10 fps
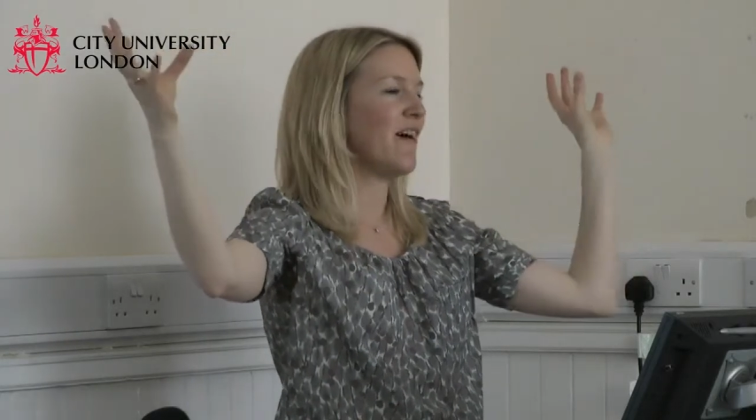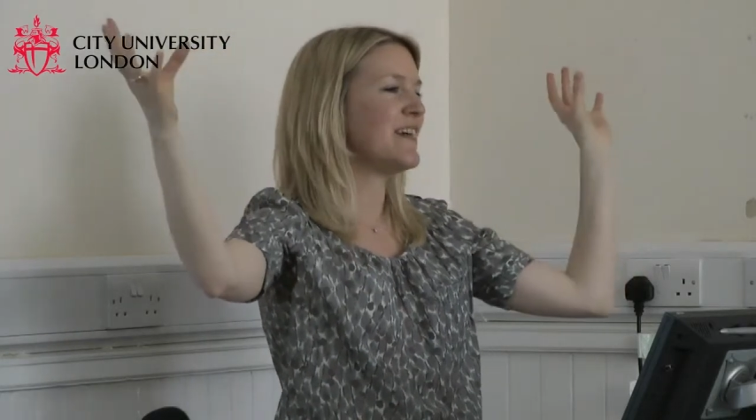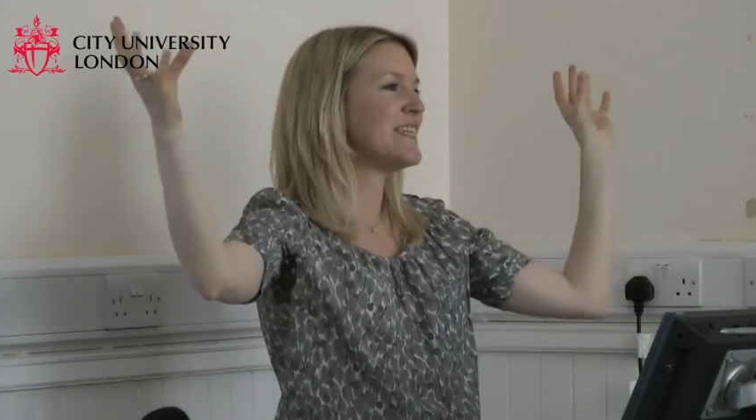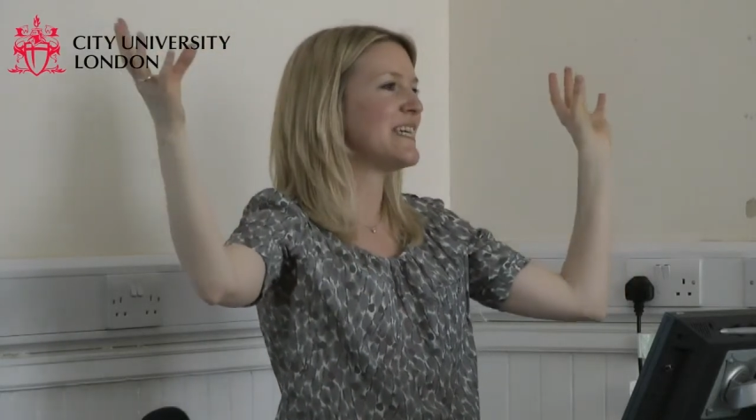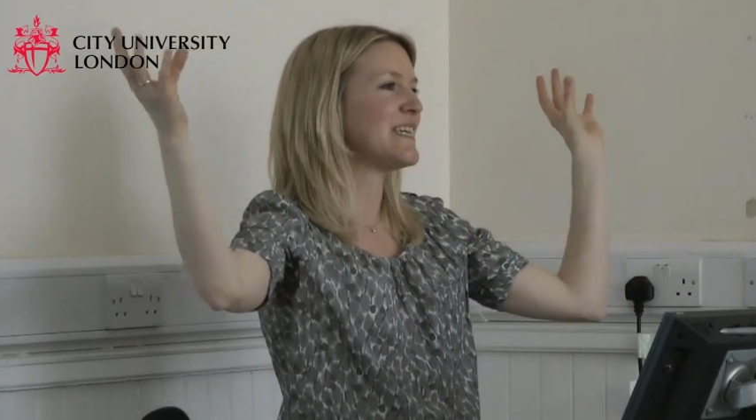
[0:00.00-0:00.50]

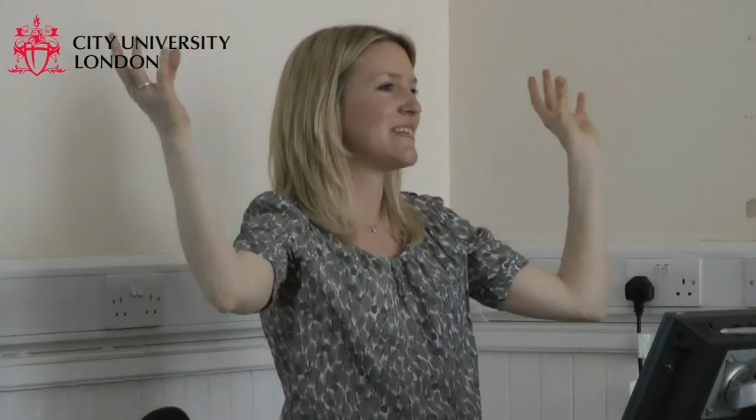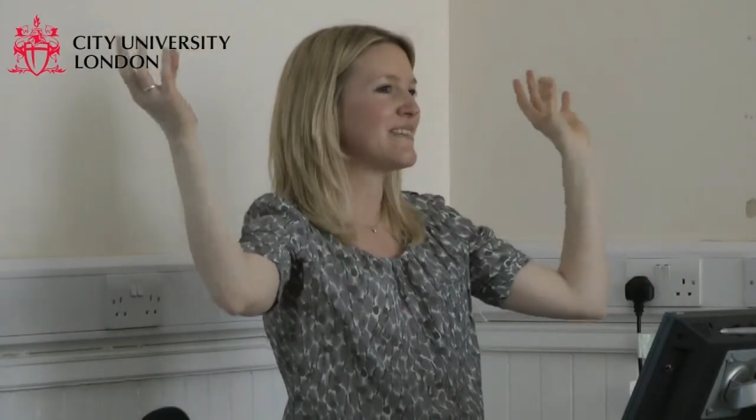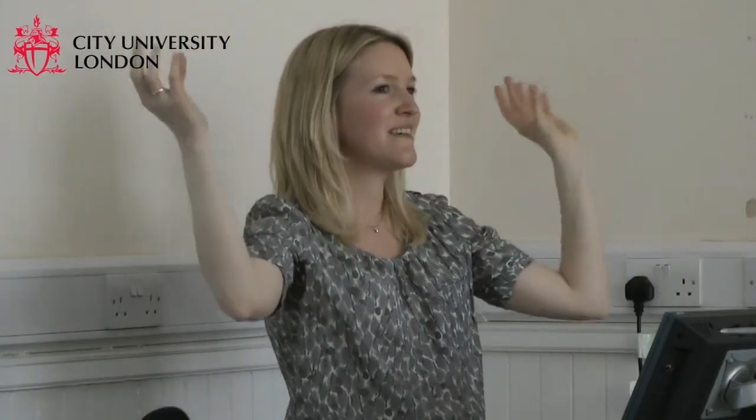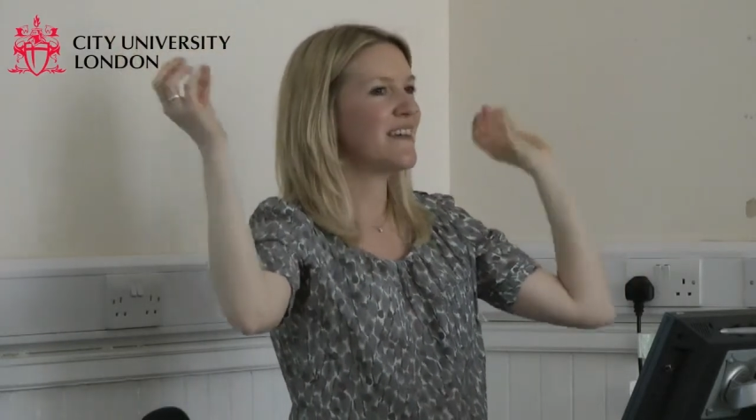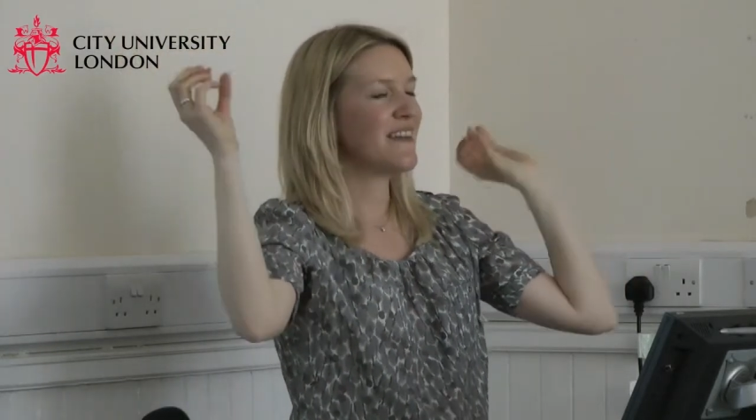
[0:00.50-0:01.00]

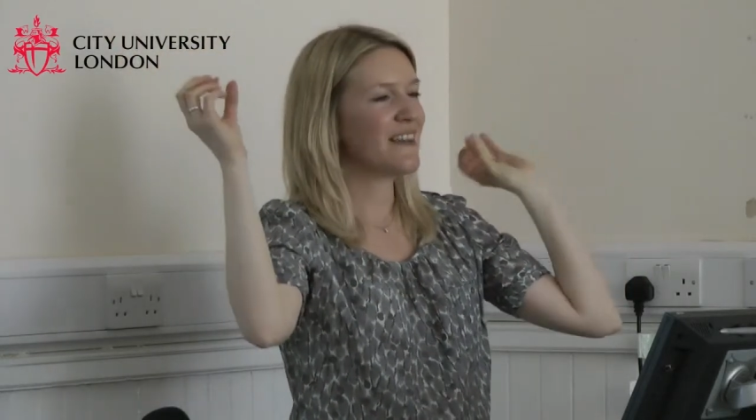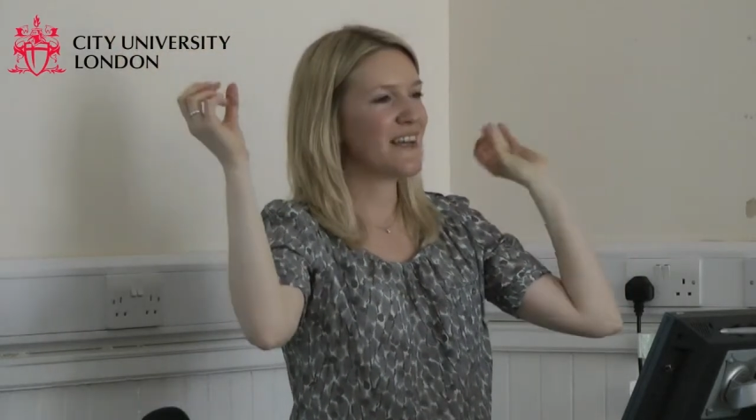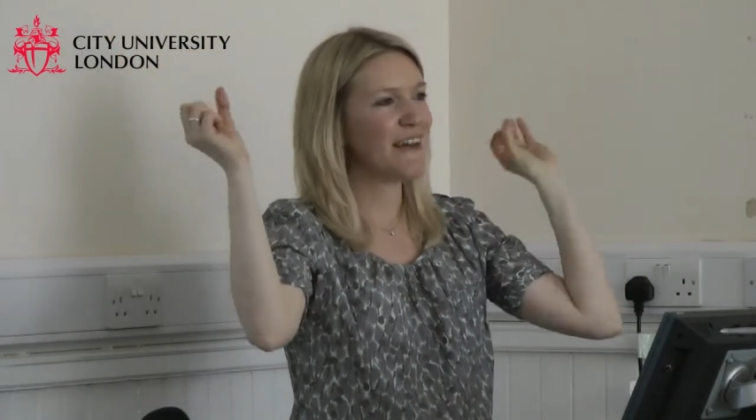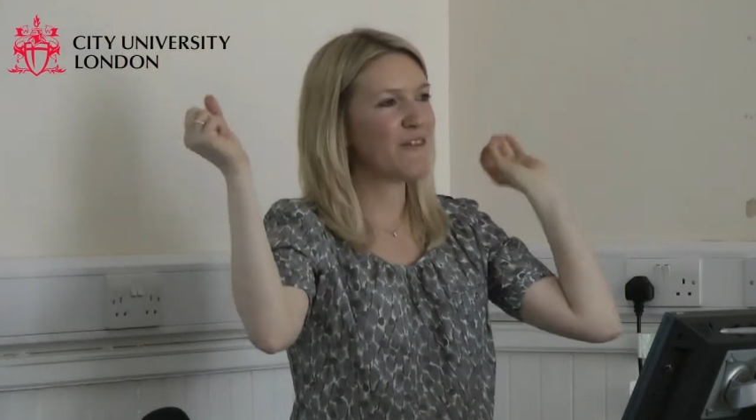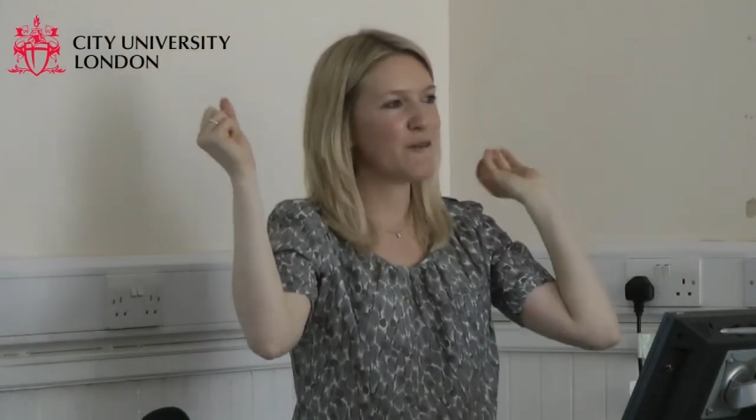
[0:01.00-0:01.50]
ideas that
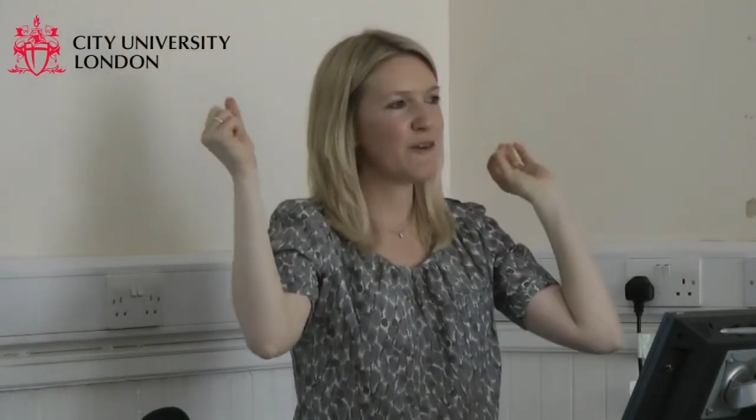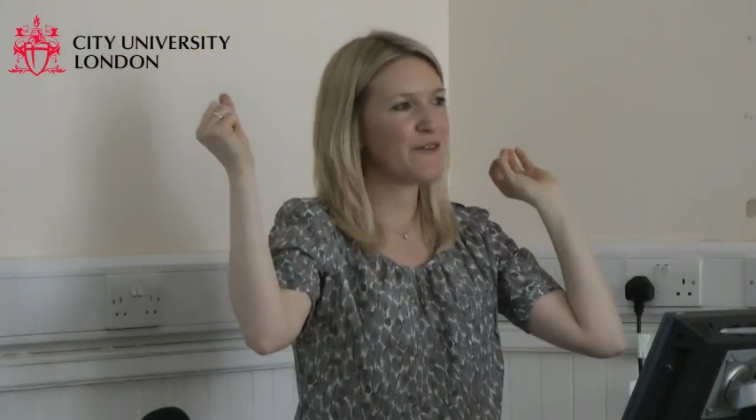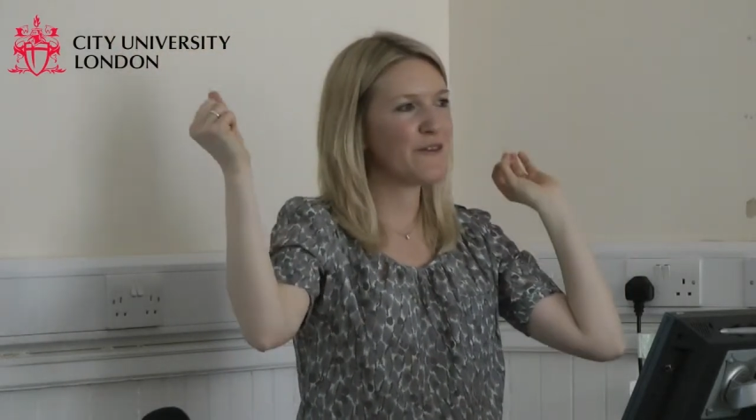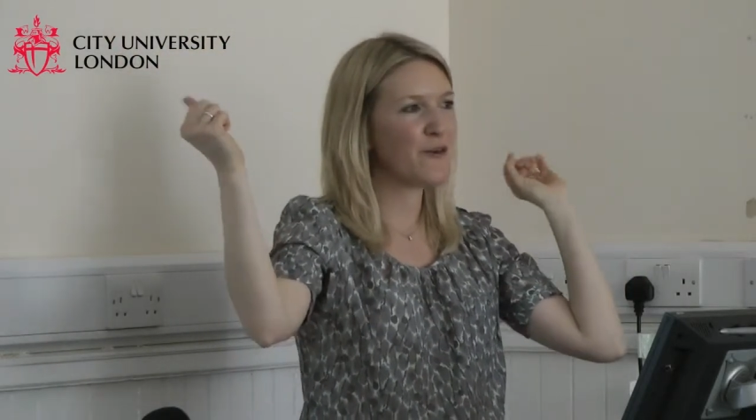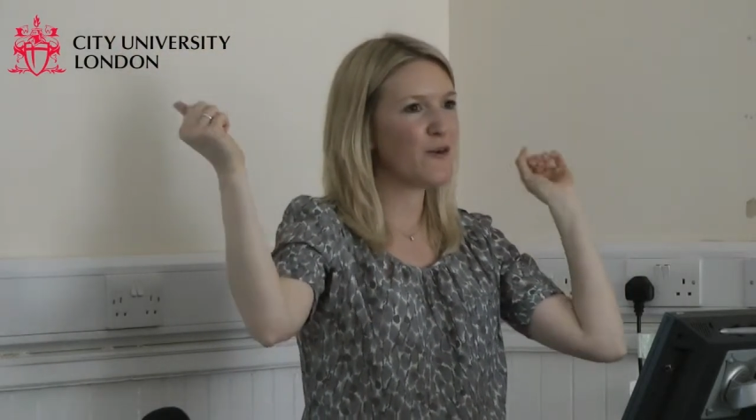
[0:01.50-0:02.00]
you never would
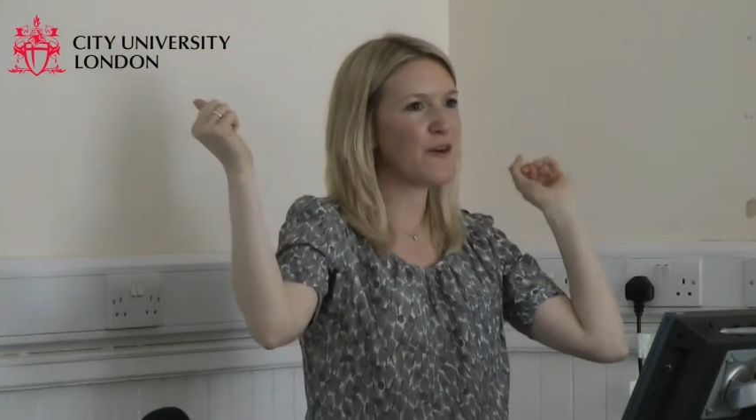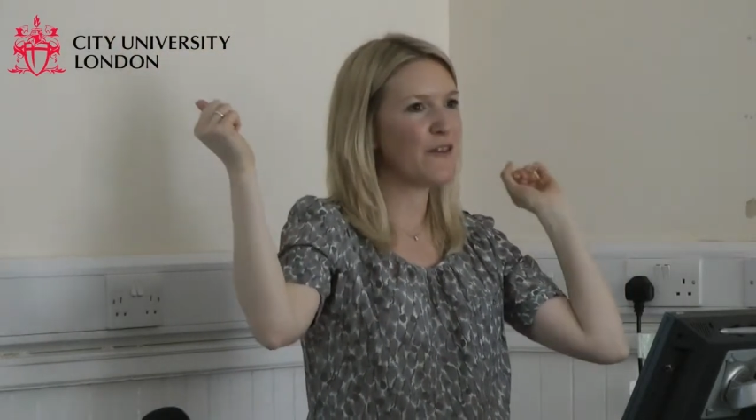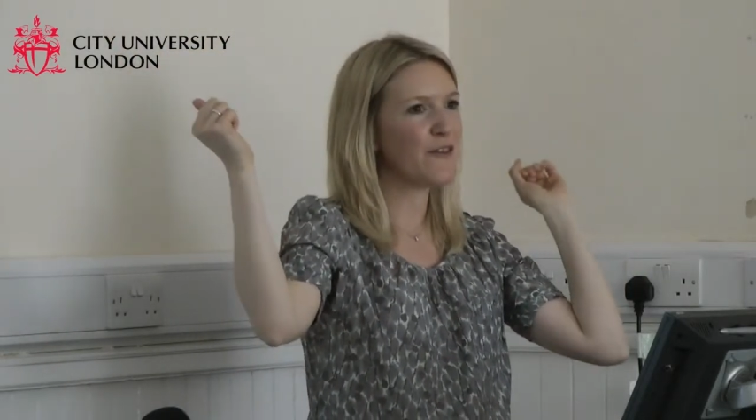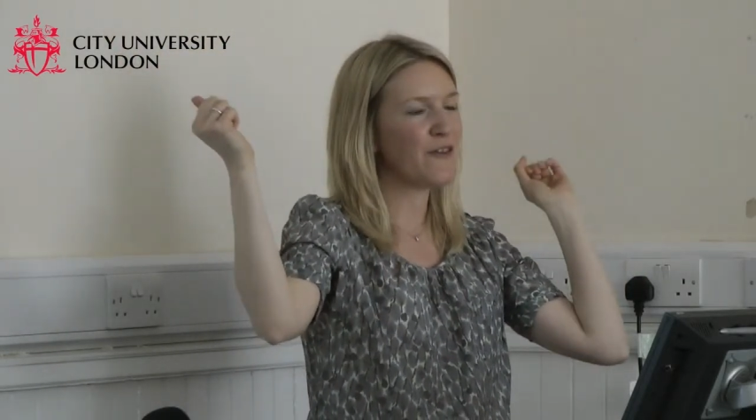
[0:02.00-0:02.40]
have thought of